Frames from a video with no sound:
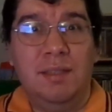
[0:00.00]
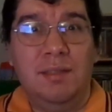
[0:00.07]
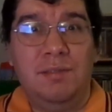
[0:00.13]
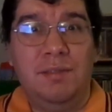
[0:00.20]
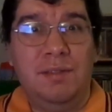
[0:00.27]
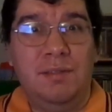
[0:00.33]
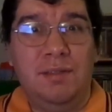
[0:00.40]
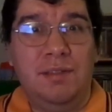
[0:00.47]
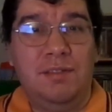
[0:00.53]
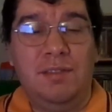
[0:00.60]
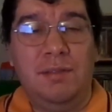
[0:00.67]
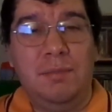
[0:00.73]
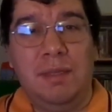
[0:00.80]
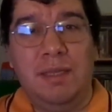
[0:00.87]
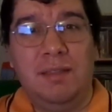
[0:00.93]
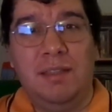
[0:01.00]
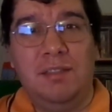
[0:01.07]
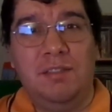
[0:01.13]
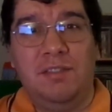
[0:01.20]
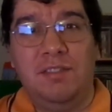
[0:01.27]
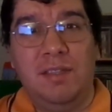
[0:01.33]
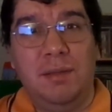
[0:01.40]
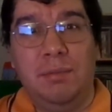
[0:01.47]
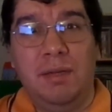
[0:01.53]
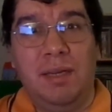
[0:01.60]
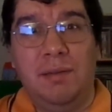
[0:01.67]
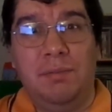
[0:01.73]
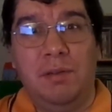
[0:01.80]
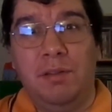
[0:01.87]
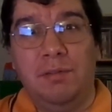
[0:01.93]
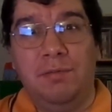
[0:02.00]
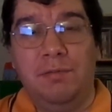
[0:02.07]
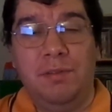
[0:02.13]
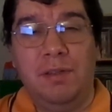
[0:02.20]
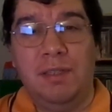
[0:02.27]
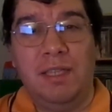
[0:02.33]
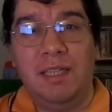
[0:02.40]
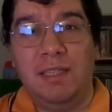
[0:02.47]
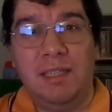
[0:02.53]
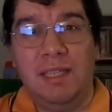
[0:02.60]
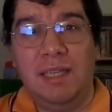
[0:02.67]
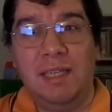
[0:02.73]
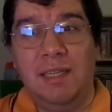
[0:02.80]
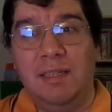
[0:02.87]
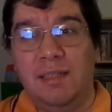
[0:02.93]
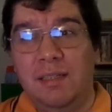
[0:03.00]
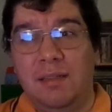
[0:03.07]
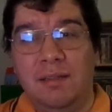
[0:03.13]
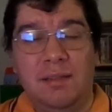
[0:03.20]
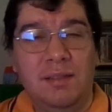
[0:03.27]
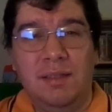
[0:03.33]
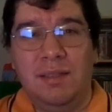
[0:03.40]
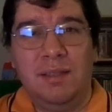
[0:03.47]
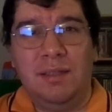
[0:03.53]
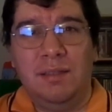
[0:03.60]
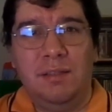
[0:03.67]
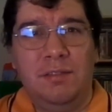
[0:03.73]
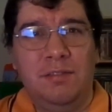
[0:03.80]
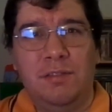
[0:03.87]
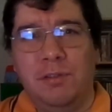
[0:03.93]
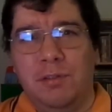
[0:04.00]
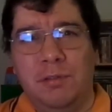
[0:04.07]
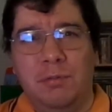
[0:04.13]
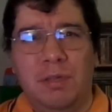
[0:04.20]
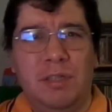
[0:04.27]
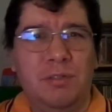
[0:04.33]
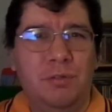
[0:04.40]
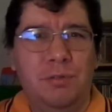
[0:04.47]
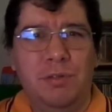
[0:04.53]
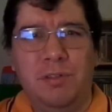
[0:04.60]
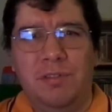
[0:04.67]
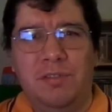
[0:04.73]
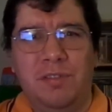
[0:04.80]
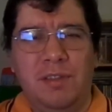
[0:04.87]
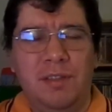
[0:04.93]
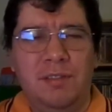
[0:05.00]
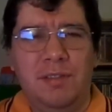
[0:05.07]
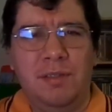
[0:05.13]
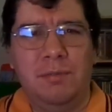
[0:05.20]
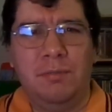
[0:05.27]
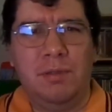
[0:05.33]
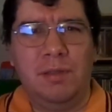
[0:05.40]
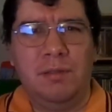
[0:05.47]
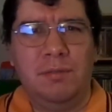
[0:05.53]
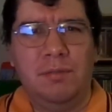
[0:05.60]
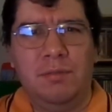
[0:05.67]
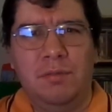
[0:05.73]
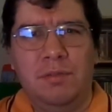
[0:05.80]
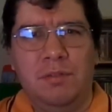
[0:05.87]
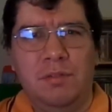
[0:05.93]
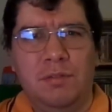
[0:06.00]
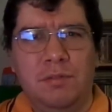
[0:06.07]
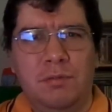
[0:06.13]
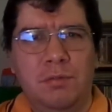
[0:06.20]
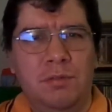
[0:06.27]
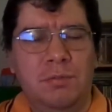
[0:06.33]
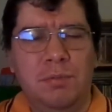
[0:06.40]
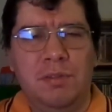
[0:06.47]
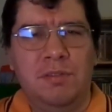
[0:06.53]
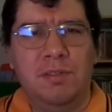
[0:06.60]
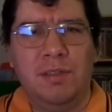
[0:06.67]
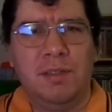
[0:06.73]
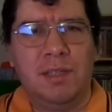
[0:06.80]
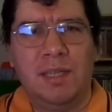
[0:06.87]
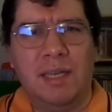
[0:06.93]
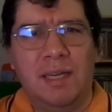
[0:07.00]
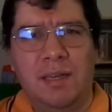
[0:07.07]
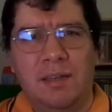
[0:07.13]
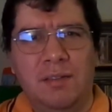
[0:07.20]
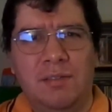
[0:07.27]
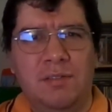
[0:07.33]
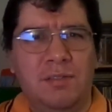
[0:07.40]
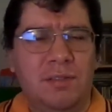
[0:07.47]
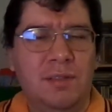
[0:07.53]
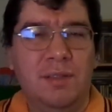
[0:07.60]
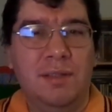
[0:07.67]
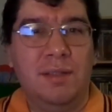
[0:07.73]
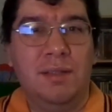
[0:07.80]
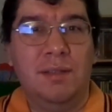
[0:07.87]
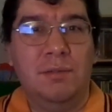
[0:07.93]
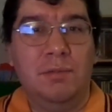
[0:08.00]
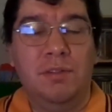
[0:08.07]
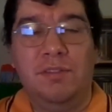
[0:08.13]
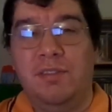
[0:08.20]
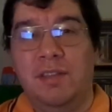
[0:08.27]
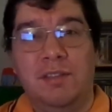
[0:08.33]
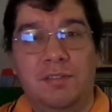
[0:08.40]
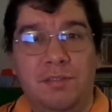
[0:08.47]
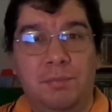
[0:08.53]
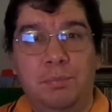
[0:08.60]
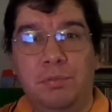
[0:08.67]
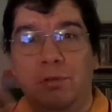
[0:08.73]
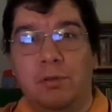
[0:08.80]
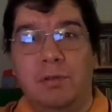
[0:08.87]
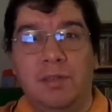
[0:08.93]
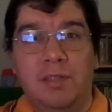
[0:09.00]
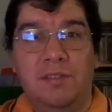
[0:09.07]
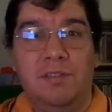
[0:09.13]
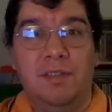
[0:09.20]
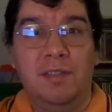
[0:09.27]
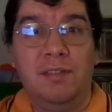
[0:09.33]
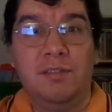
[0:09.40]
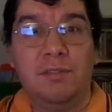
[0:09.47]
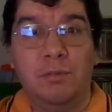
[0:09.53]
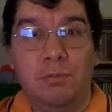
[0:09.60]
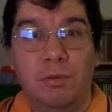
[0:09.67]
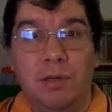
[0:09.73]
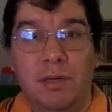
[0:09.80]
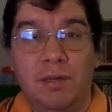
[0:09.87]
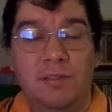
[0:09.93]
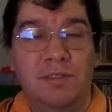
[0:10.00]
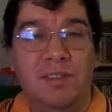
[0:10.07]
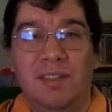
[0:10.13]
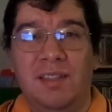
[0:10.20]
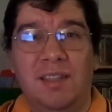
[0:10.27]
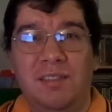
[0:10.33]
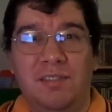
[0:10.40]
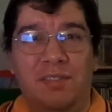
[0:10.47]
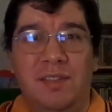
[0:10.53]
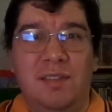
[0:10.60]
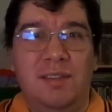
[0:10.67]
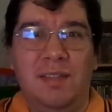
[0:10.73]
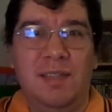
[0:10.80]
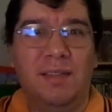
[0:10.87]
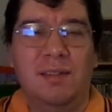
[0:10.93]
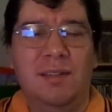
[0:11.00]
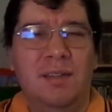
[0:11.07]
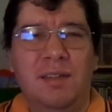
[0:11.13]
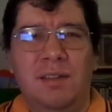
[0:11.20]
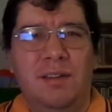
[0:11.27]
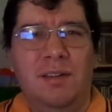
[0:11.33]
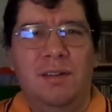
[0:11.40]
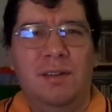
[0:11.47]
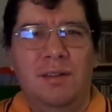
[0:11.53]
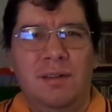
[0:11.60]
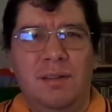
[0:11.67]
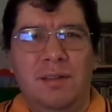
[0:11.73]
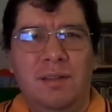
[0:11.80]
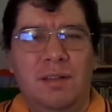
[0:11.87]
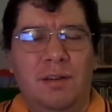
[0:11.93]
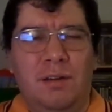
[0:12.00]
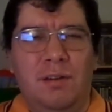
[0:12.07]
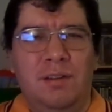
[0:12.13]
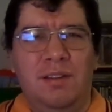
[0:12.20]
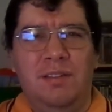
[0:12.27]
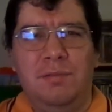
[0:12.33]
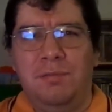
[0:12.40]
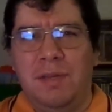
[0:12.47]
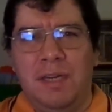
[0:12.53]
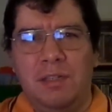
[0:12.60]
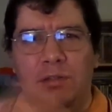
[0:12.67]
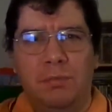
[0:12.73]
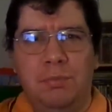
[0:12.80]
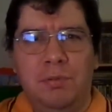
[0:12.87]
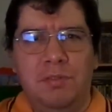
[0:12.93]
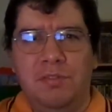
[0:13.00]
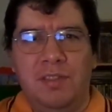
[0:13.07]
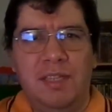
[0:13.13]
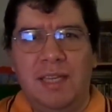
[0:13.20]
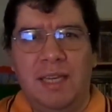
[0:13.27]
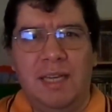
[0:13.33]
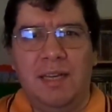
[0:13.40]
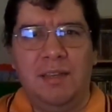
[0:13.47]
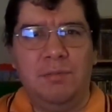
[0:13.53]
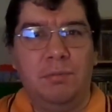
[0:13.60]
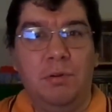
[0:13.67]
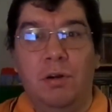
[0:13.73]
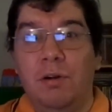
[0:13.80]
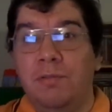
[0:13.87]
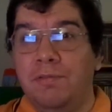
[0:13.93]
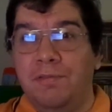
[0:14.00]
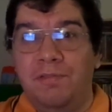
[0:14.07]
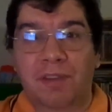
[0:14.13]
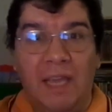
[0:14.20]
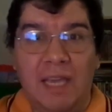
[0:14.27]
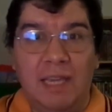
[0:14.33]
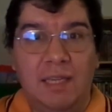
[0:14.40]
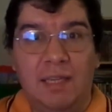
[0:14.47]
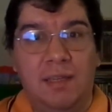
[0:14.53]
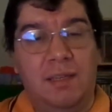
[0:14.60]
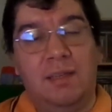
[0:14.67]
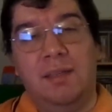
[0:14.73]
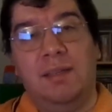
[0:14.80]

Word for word: They seem like they just never have all the fun they need, and they're just going around criticizing what Scrooge McDuck has once they explored inside his garage, and then they said that all of his valuables that he has were all fake,